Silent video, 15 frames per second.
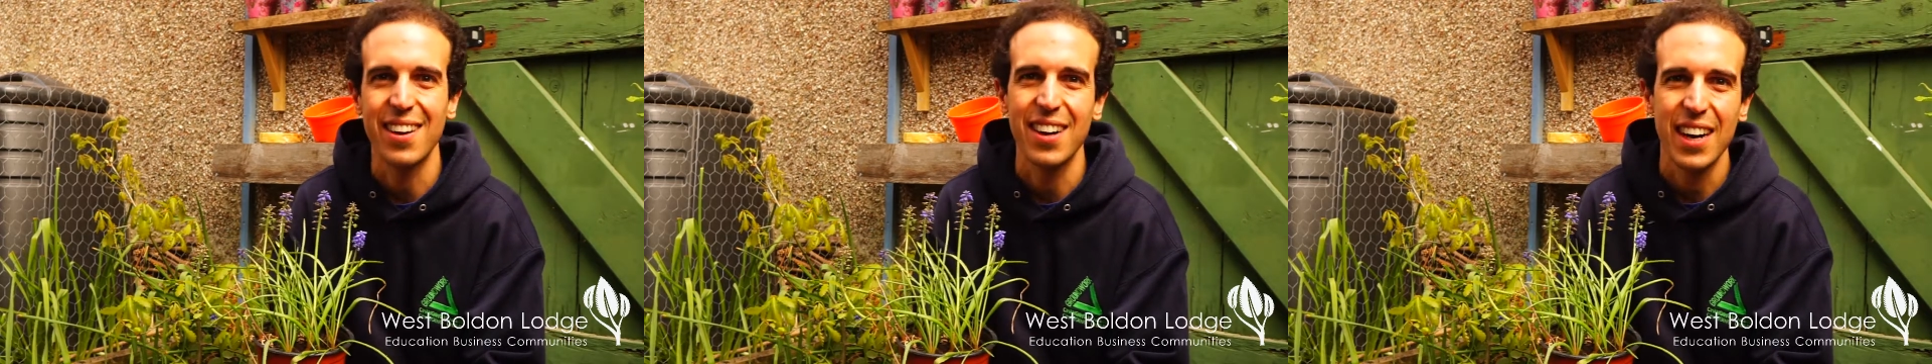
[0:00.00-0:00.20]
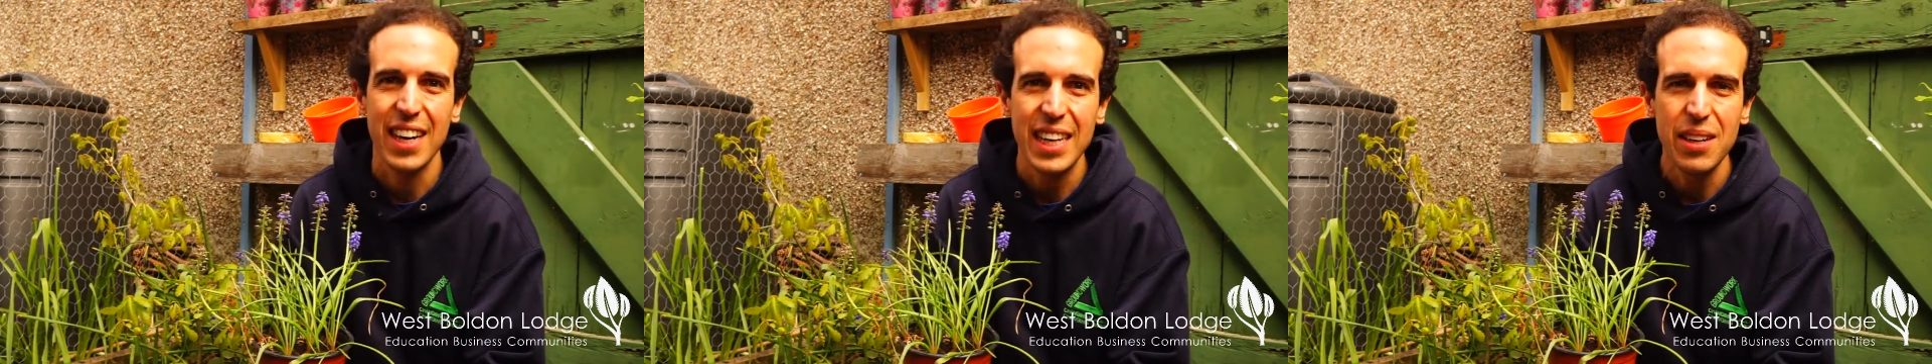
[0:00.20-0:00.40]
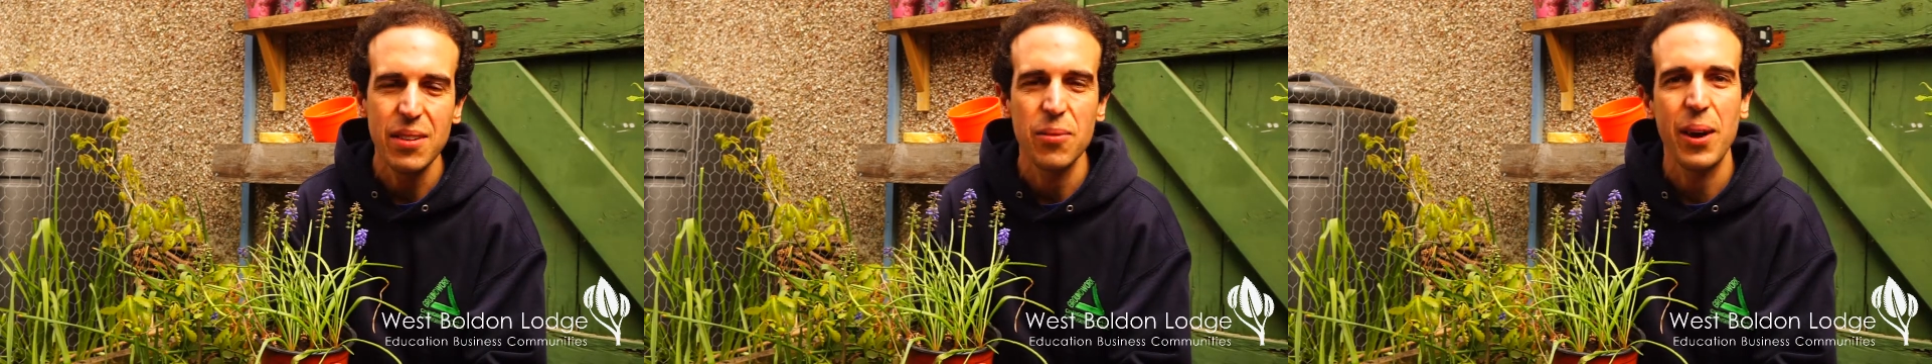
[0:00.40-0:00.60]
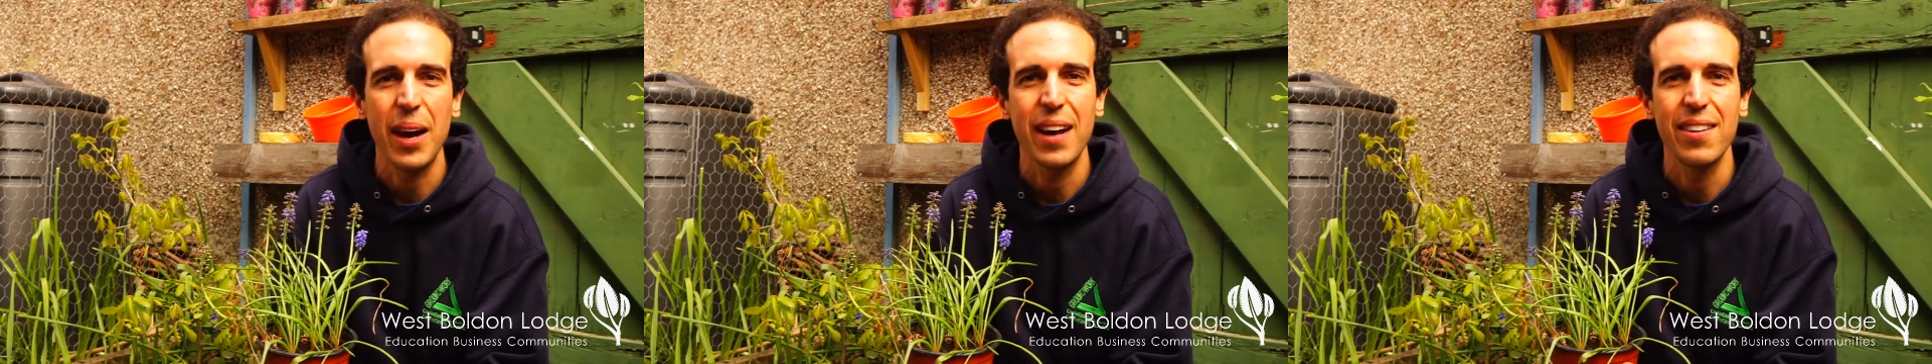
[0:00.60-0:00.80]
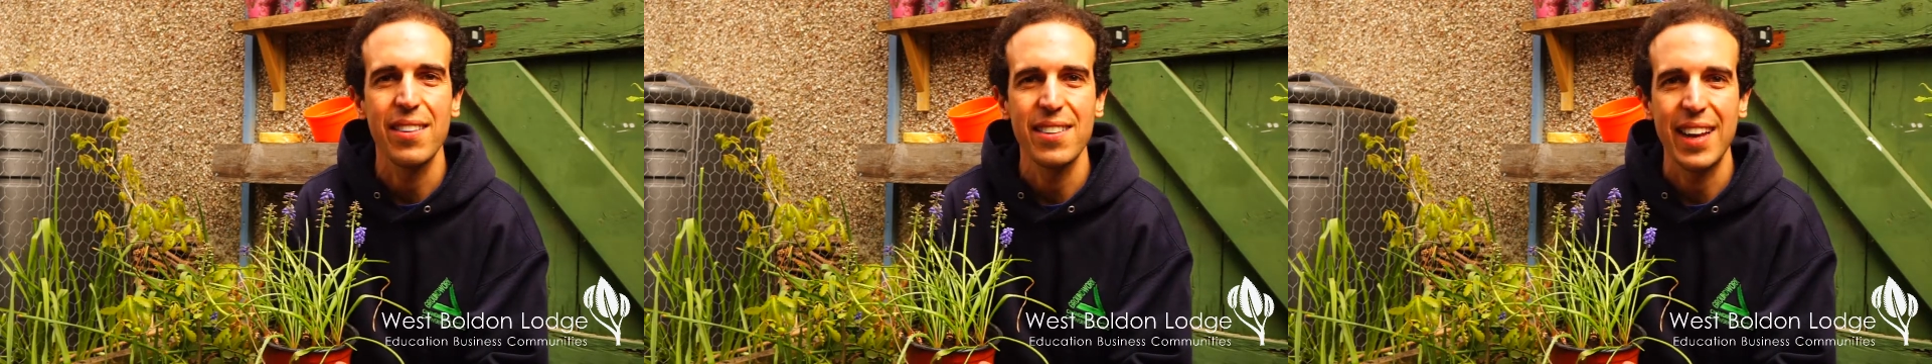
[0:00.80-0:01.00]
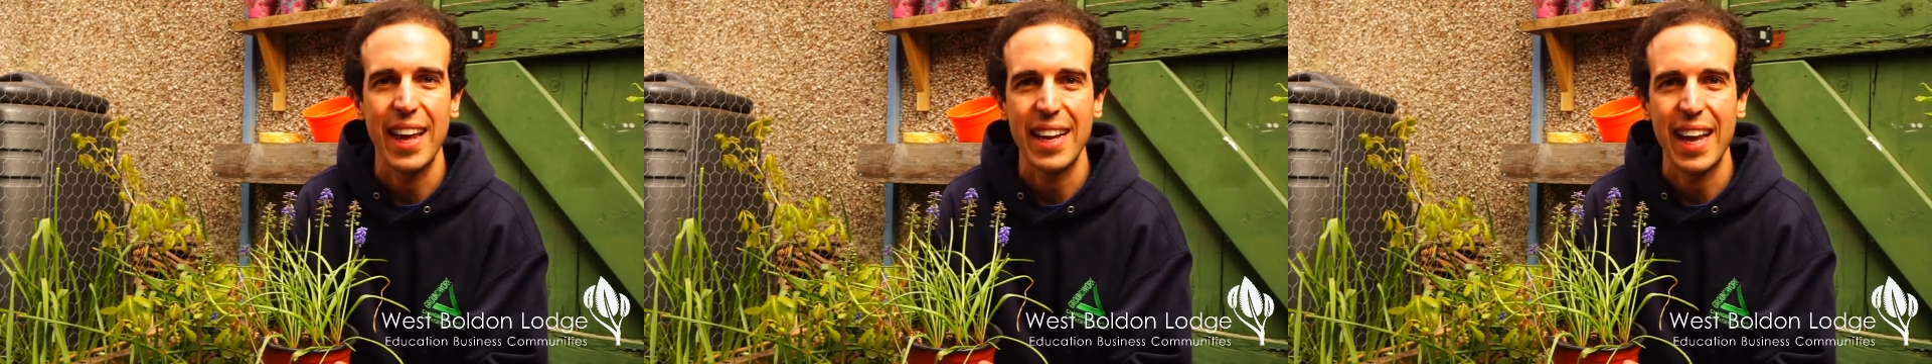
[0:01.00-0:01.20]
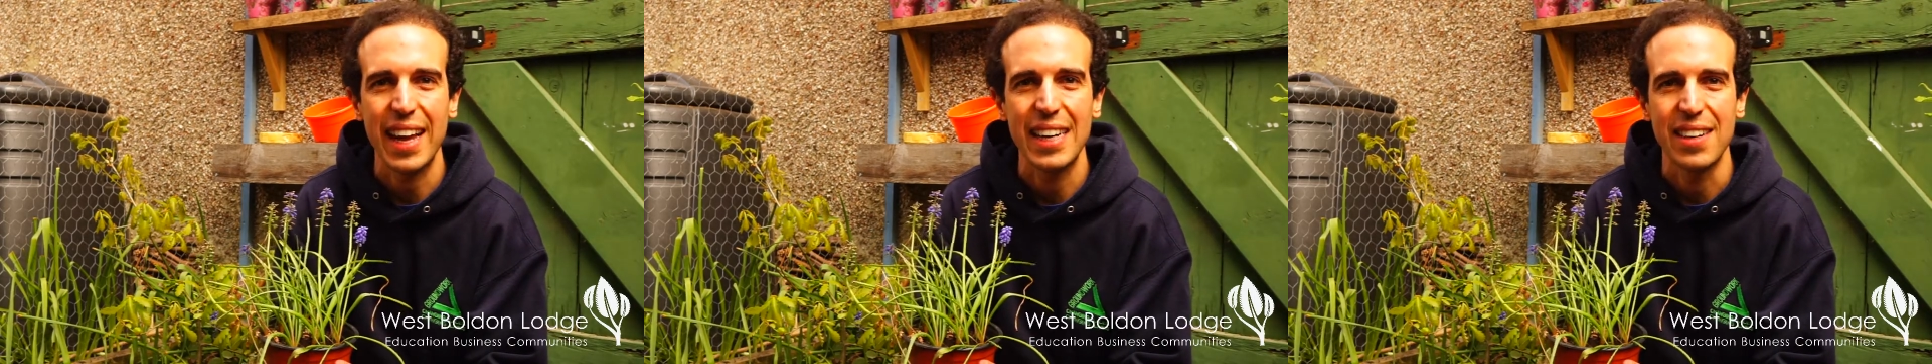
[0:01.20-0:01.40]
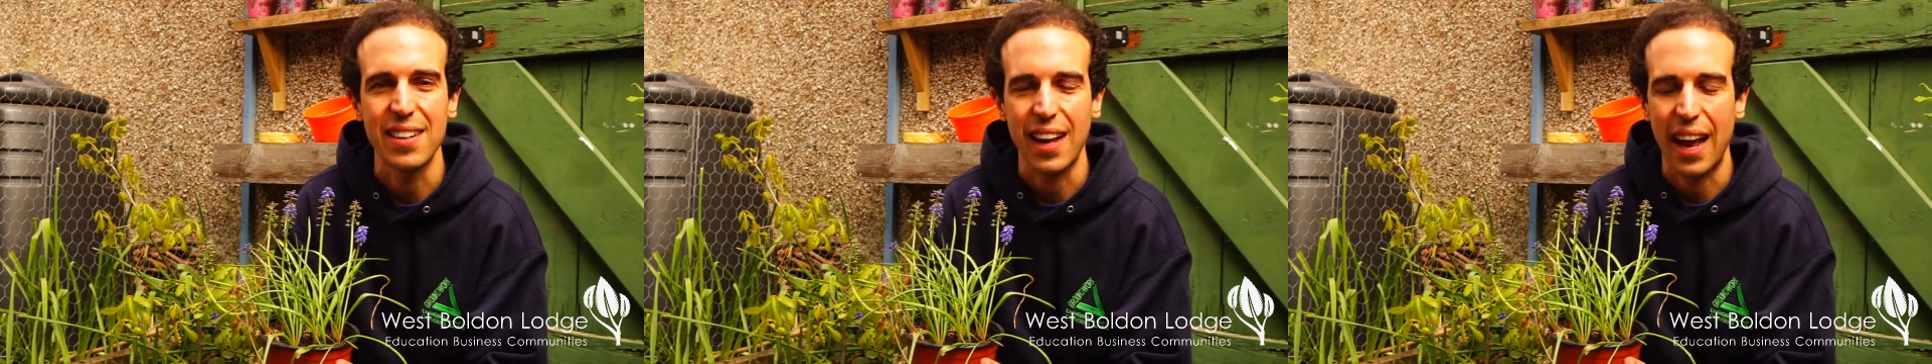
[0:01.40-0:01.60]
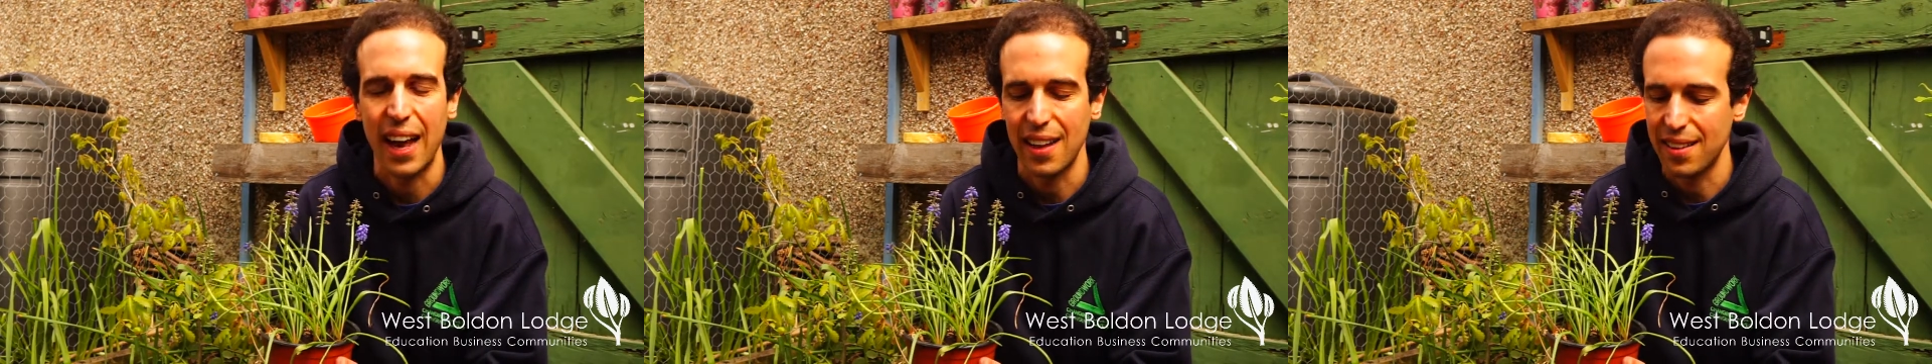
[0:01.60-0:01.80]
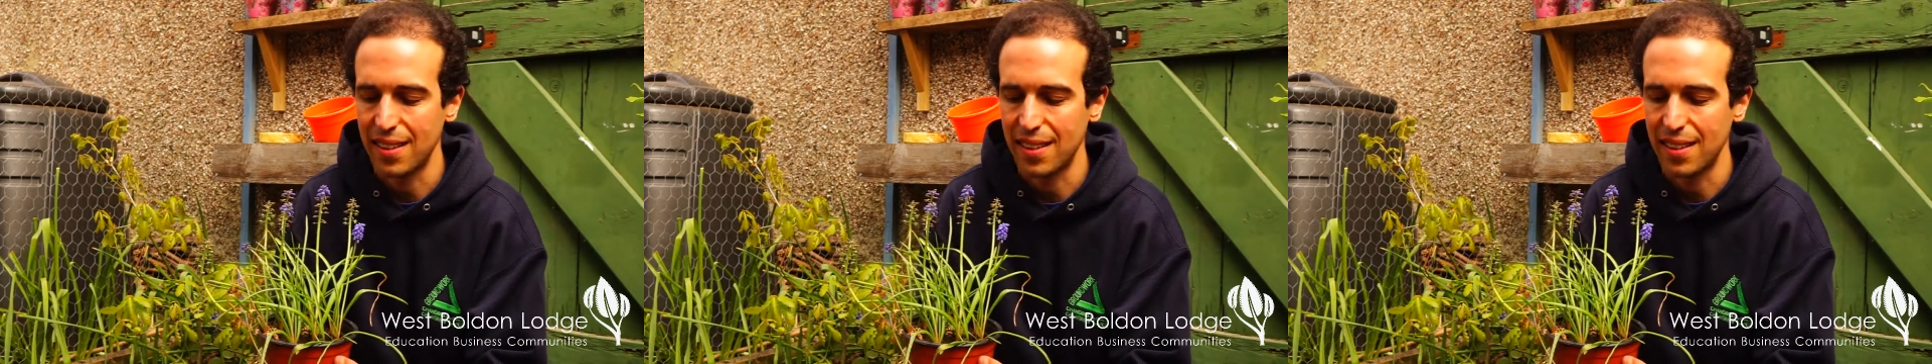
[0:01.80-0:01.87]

Learning we're going to take a look at